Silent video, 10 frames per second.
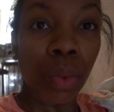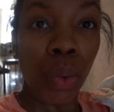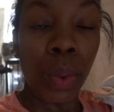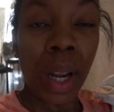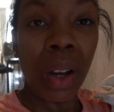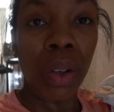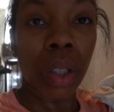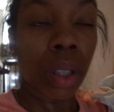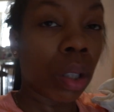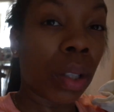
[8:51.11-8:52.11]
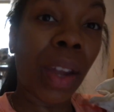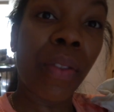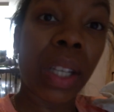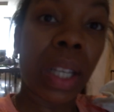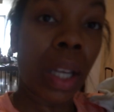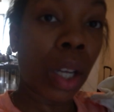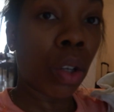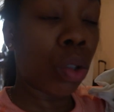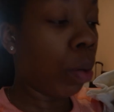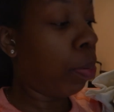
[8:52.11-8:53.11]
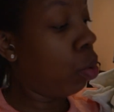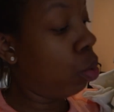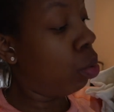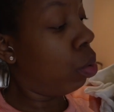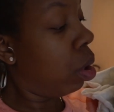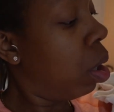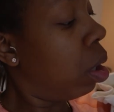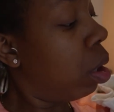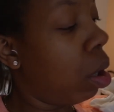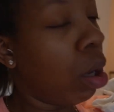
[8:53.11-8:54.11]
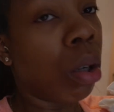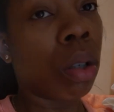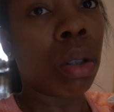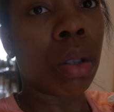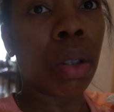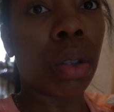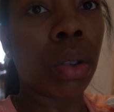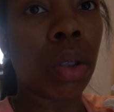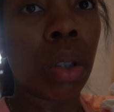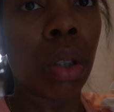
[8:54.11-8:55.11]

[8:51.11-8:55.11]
We're now gonna get ready and go to the pool. Oh God.